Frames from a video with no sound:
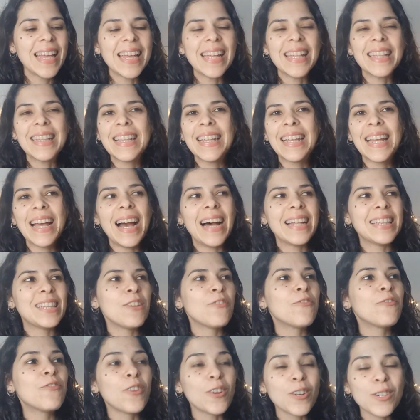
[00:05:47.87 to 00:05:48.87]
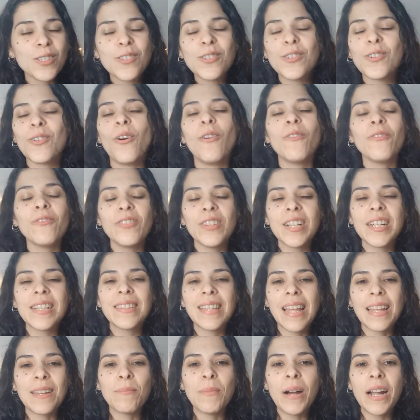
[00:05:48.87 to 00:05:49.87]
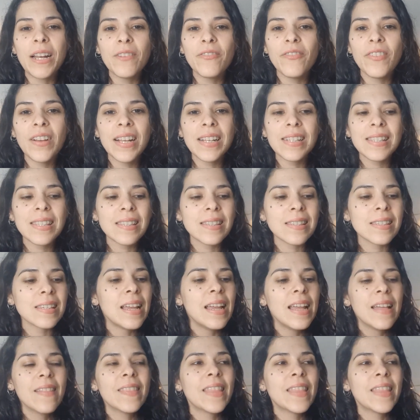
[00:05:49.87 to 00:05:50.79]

and at the first conflict that manifests,